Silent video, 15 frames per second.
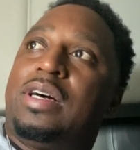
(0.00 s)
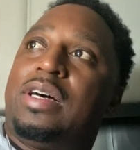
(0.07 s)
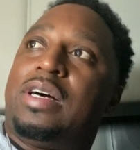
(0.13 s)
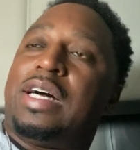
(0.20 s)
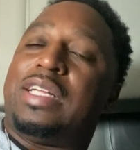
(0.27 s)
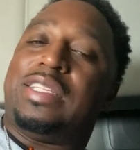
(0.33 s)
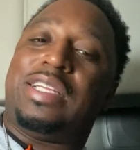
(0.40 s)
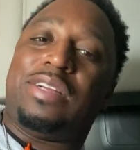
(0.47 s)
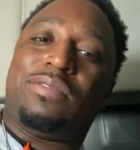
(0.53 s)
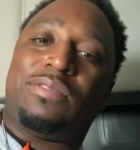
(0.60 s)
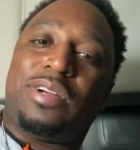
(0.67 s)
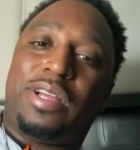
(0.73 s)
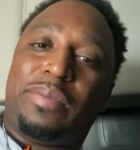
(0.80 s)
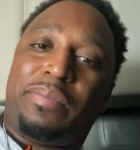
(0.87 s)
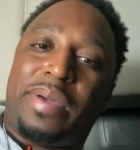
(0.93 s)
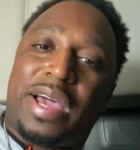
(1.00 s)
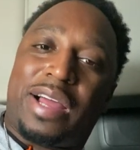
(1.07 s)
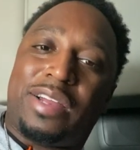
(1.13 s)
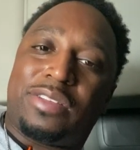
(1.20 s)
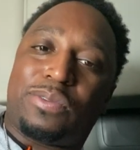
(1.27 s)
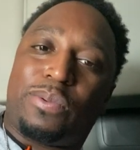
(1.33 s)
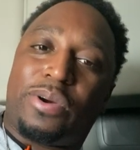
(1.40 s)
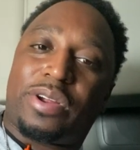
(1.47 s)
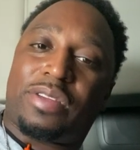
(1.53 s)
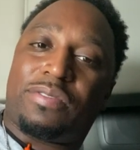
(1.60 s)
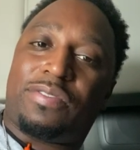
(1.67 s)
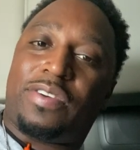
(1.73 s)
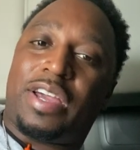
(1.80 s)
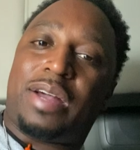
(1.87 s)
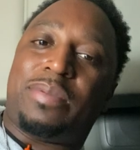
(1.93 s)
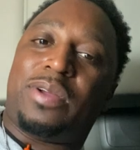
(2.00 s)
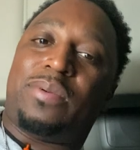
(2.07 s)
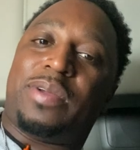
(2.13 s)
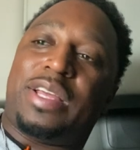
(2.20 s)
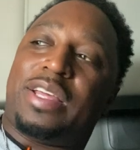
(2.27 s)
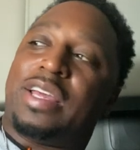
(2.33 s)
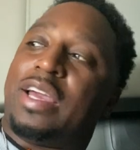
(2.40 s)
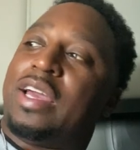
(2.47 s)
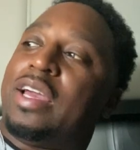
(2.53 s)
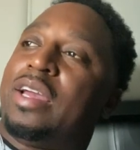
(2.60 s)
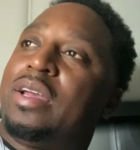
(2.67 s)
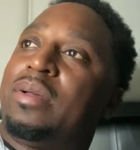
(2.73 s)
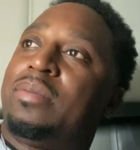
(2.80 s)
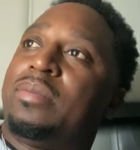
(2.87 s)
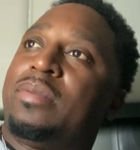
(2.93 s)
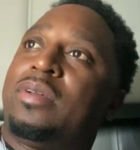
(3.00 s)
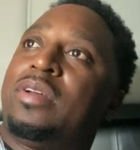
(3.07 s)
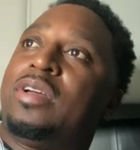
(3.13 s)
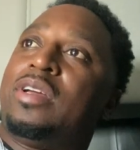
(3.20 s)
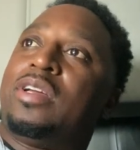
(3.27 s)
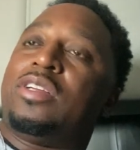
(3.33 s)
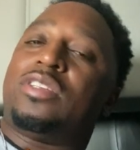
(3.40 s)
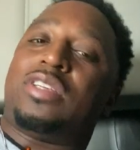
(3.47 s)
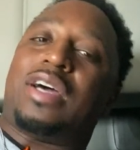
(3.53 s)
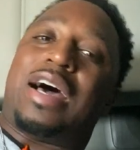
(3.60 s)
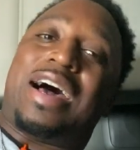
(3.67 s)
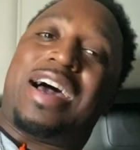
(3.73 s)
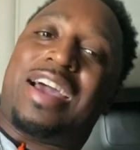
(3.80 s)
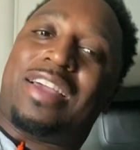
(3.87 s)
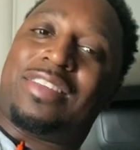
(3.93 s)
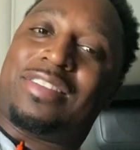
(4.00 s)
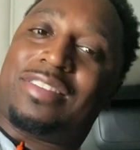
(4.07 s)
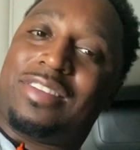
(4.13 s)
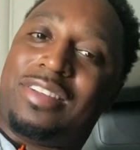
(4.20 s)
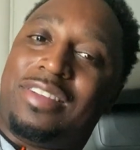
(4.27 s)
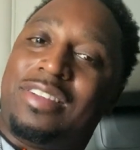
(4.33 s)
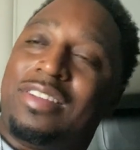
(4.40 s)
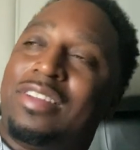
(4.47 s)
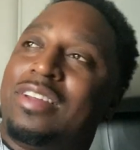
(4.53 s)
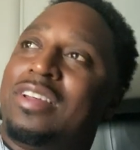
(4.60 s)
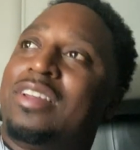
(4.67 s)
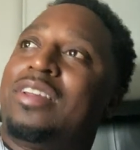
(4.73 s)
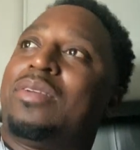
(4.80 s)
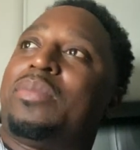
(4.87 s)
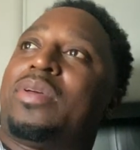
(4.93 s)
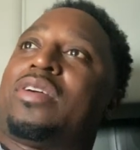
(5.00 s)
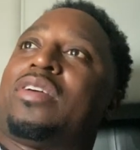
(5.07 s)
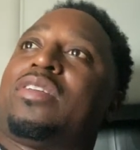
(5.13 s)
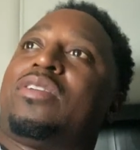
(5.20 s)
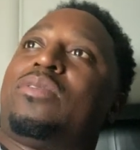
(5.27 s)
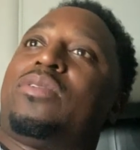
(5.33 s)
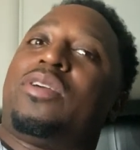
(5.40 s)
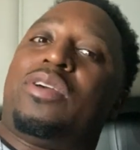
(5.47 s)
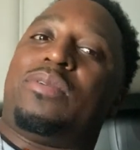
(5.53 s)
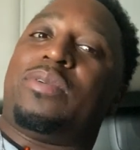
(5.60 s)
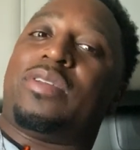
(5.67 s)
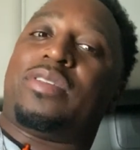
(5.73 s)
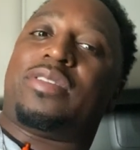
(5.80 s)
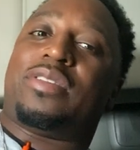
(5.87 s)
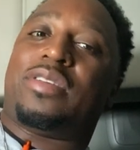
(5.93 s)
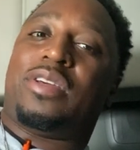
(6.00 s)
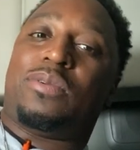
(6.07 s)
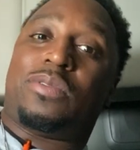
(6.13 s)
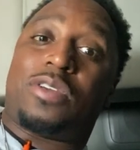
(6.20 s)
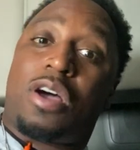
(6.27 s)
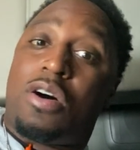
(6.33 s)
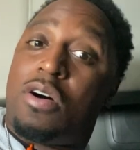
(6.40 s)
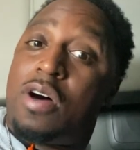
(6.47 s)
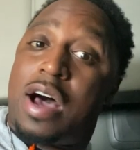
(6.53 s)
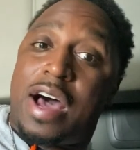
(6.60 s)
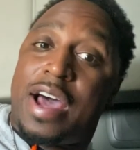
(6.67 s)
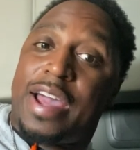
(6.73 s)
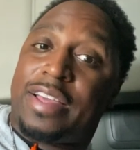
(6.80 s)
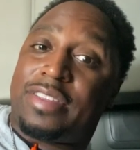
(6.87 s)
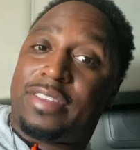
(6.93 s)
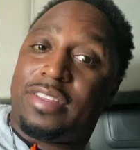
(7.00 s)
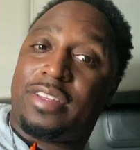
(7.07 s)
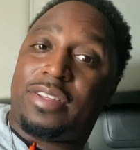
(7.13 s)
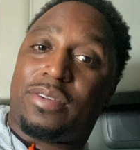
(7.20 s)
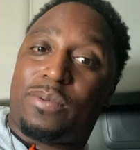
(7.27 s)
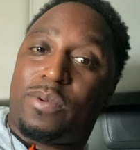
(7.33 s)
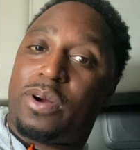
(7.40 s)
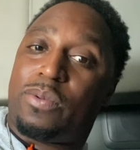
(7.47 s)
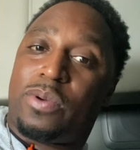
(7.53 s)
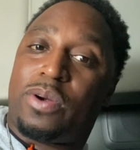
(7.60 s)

I didn't really balance work and family when it came to ISC, because it was all ISC, work,